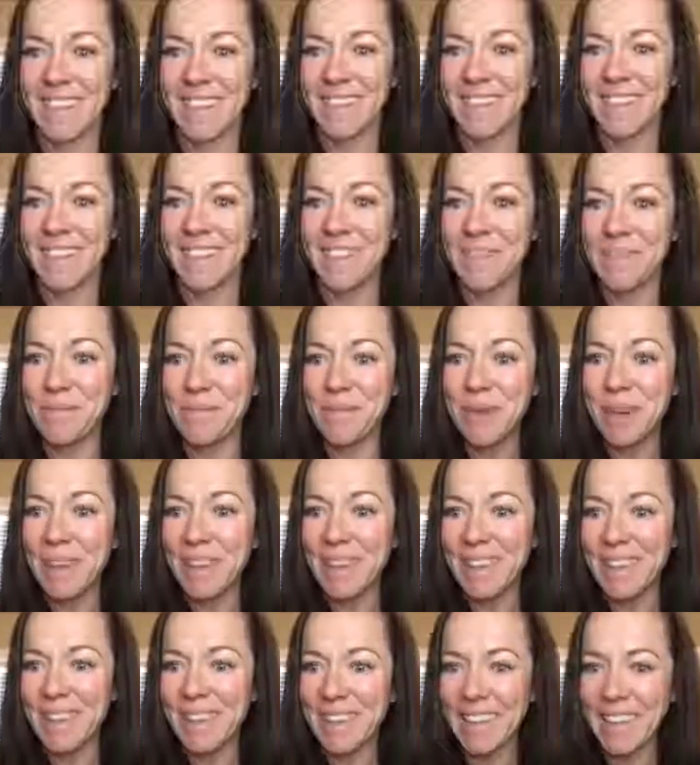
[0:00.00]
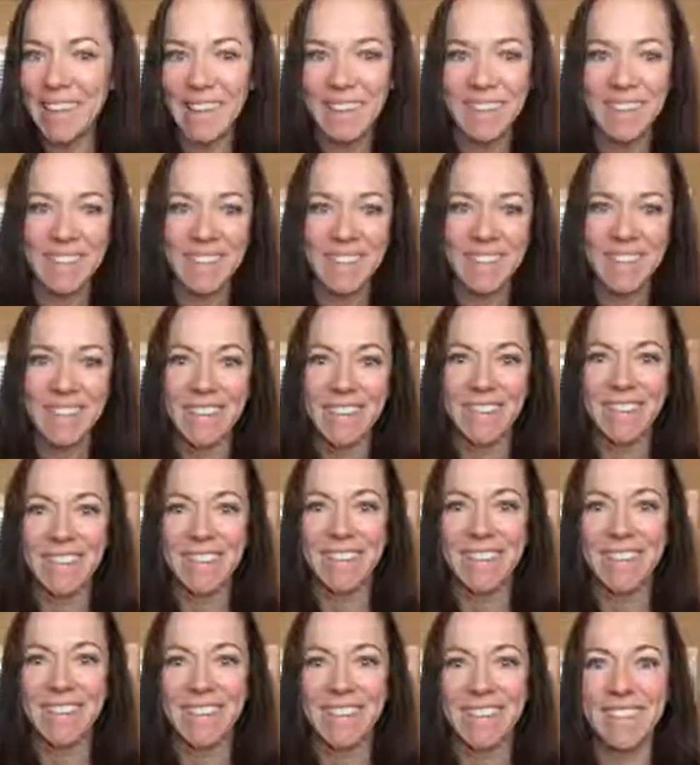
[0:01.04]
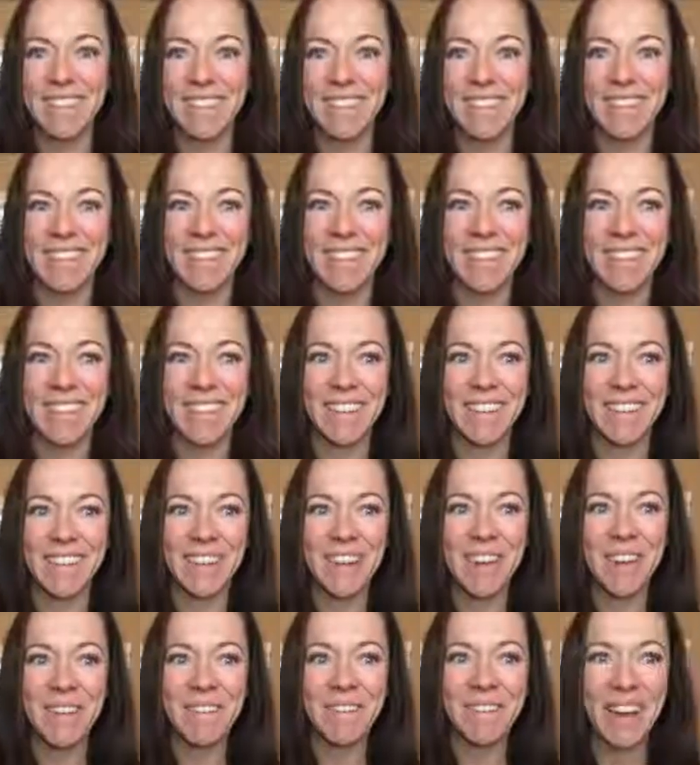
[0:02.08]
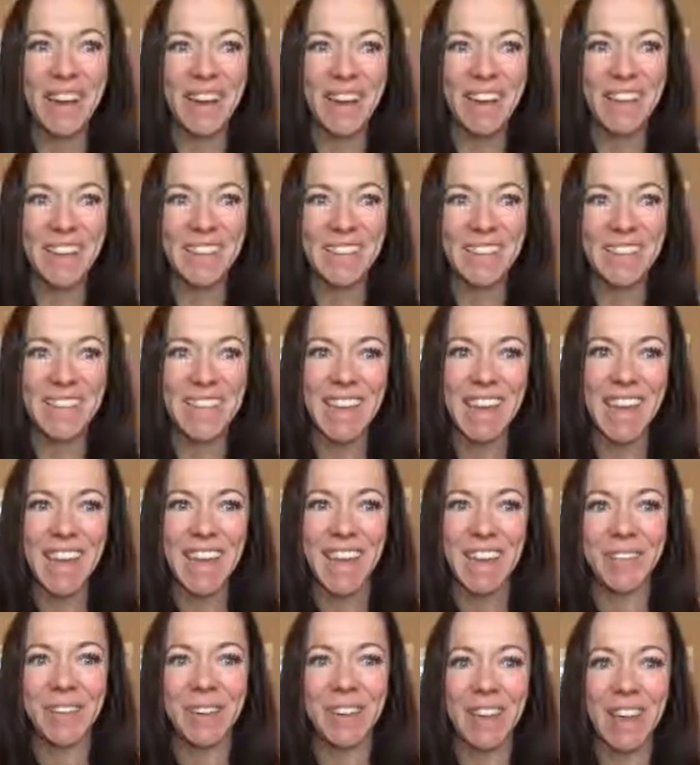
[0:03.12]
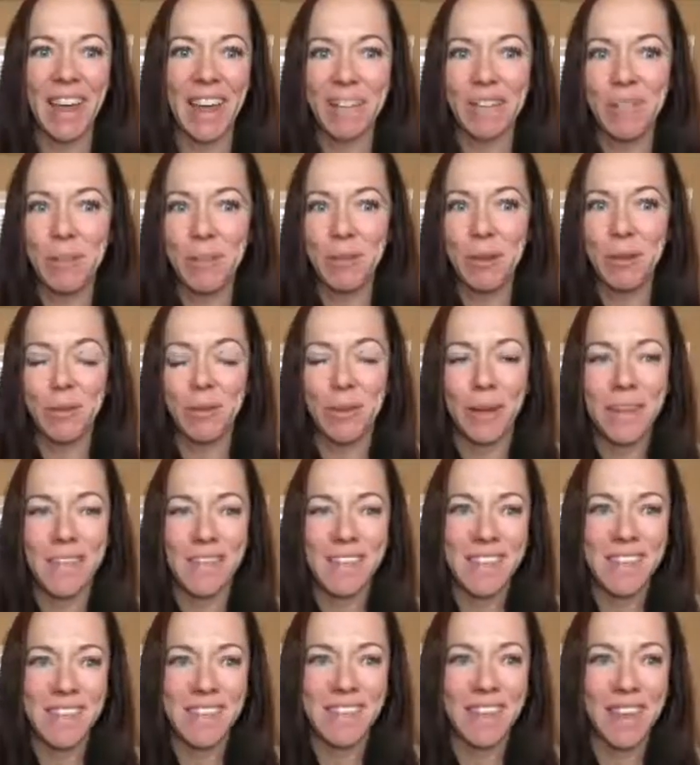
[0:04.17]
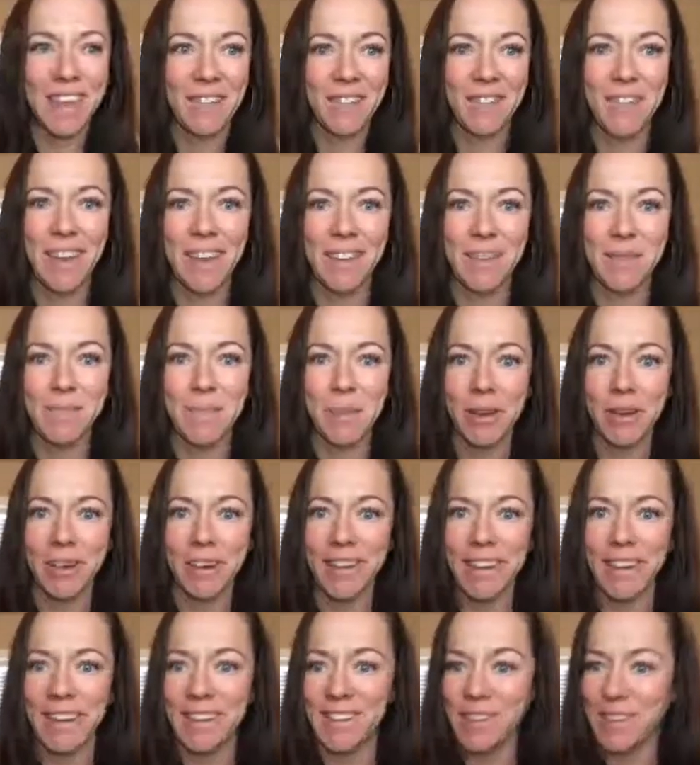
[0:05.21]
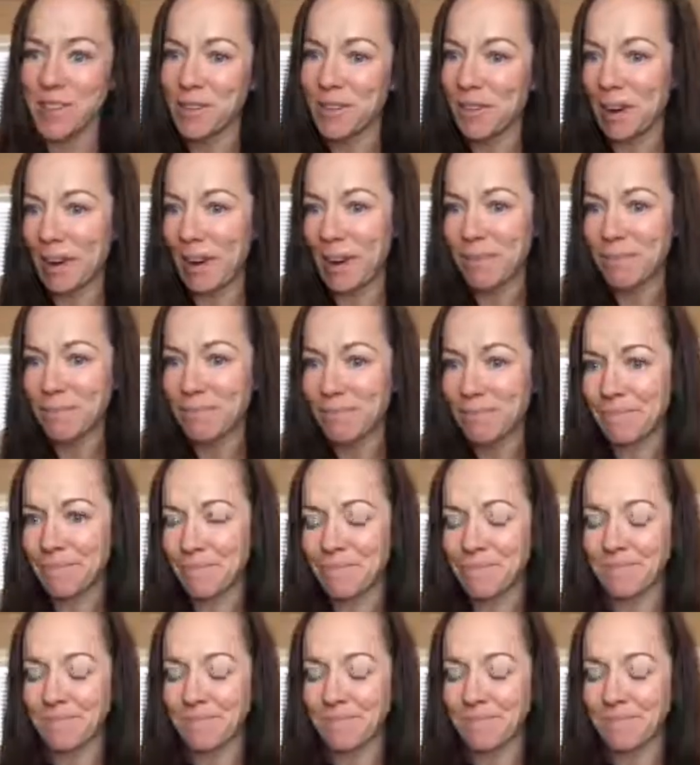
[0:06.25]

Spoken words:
Good morning. All right. Yay. We're live in both places. Hey, Facebook, Instagram.